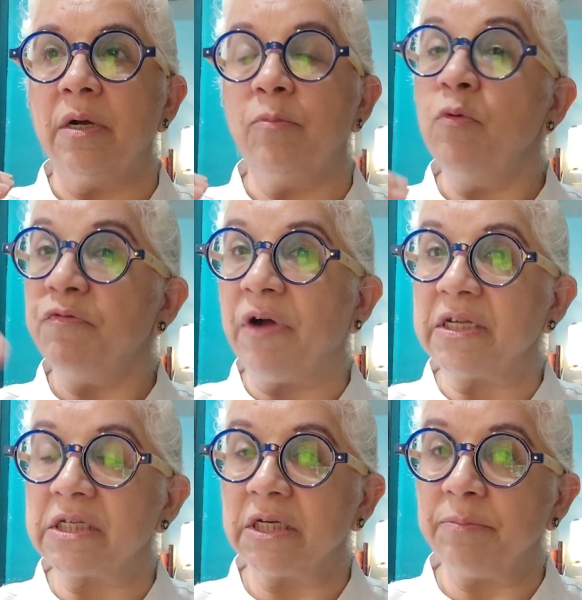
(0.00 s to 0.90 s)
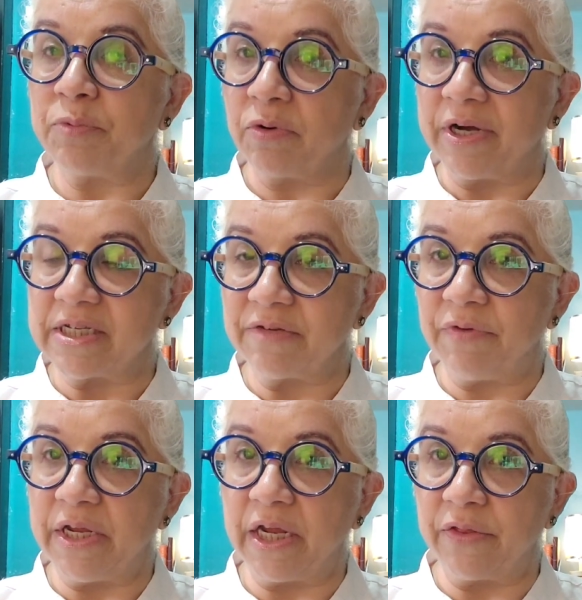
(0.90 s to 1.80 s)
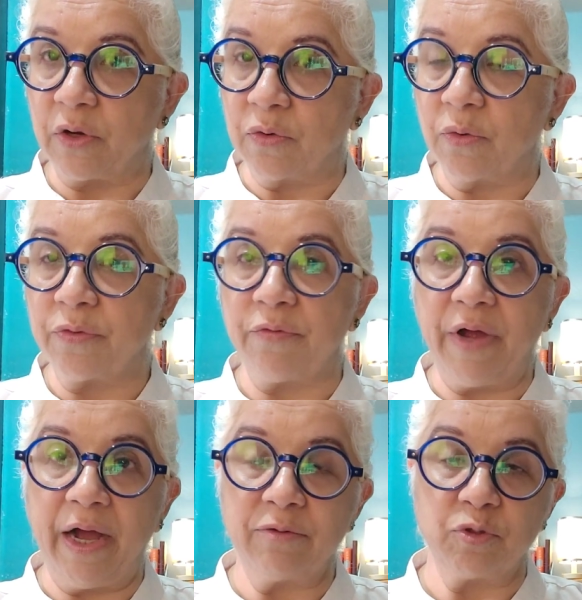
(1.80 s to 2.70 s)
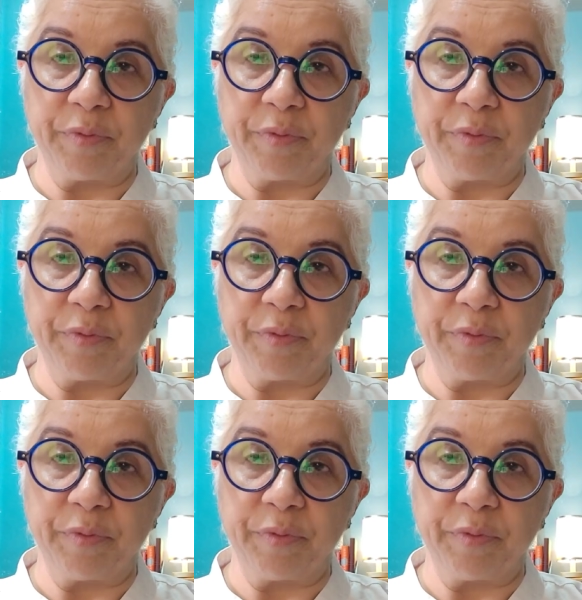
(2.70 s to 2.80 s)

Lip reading: move faster progressively in the growth of how